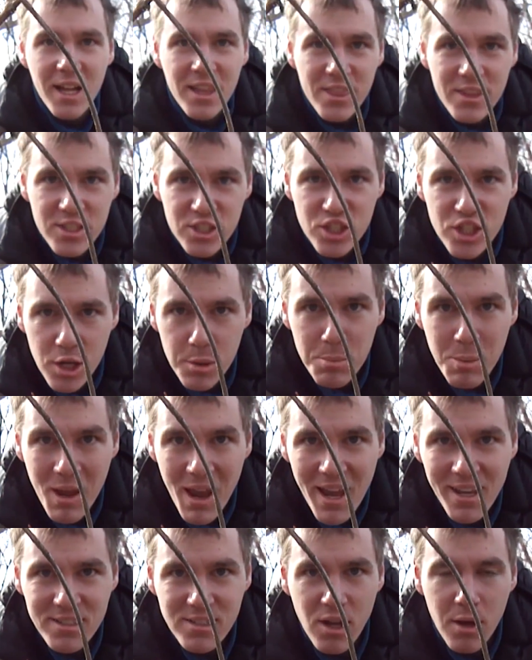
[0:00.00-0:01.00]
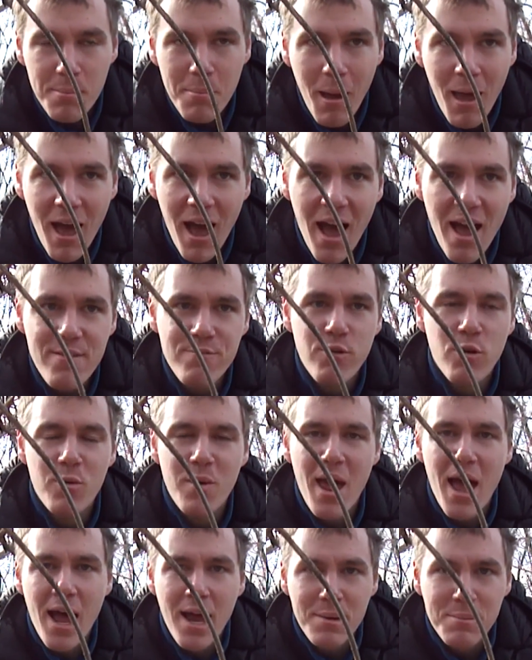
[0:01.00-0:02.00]
The GPS on my iPhone
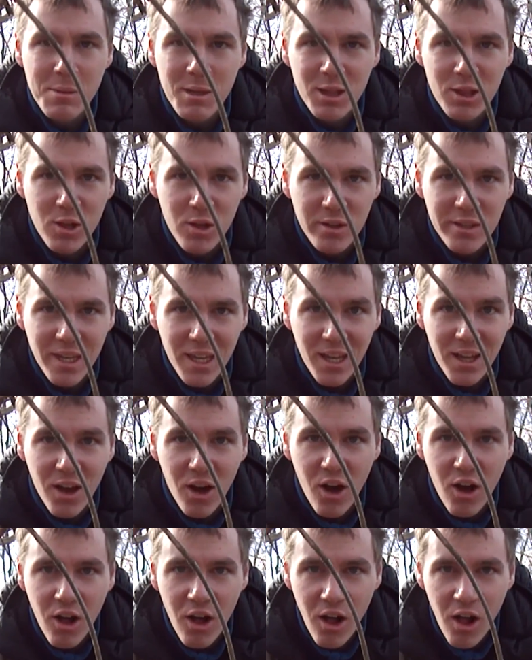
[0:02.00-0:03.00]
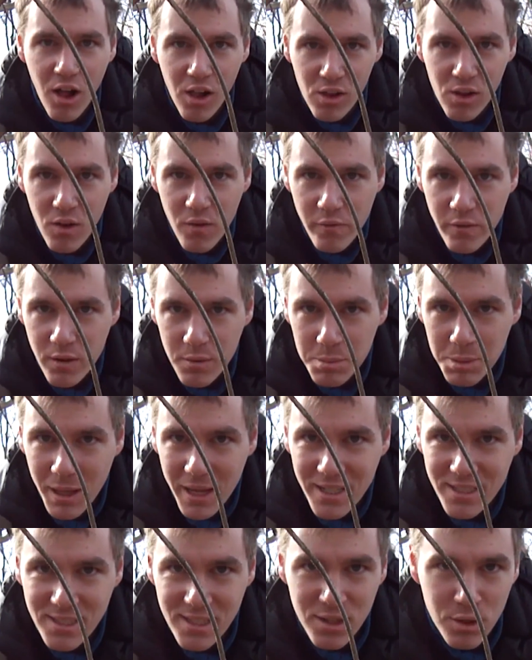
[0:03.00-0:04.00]
had me looking all over the
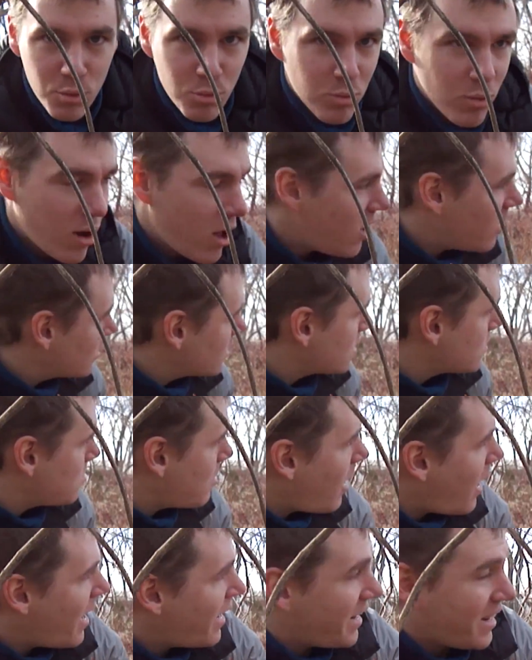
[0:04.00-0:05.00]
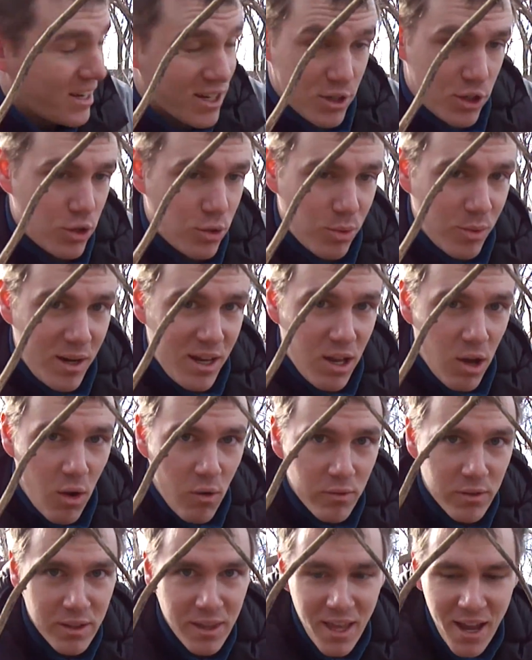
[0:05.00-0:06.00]
place in the wrong spot in the tree
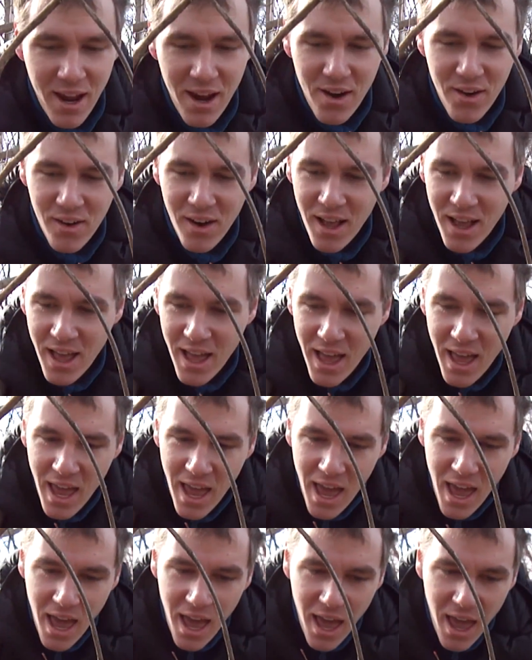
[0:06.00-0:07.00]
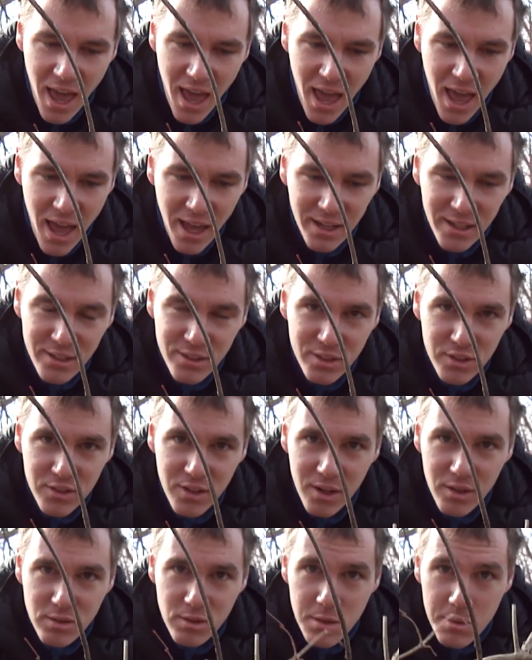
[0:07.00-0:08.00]
over there, and it turned
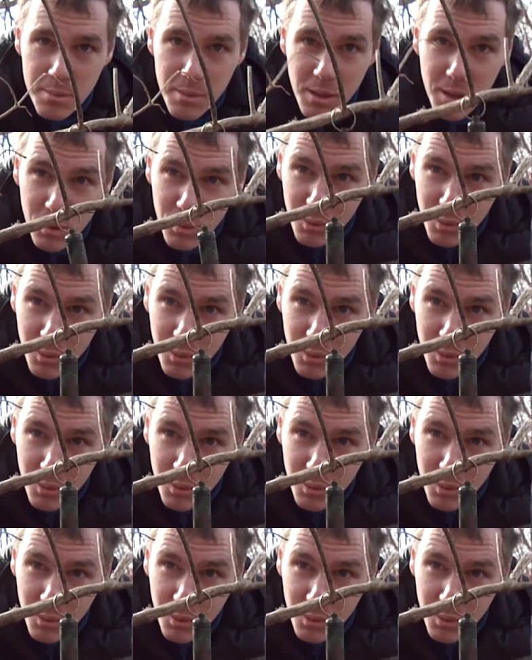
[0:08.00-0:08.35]
out to be a